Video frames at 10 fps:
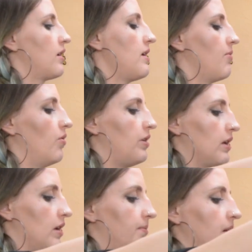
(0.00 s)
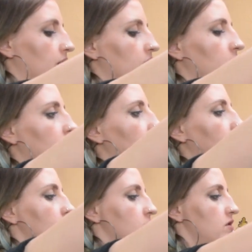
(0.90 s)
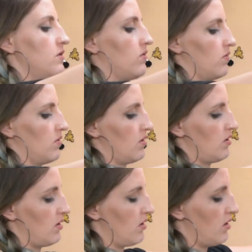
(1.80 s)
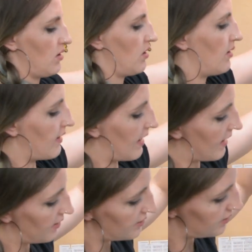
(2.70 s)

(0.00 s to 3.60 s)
Keep holding it up by the hood. We'll just do that.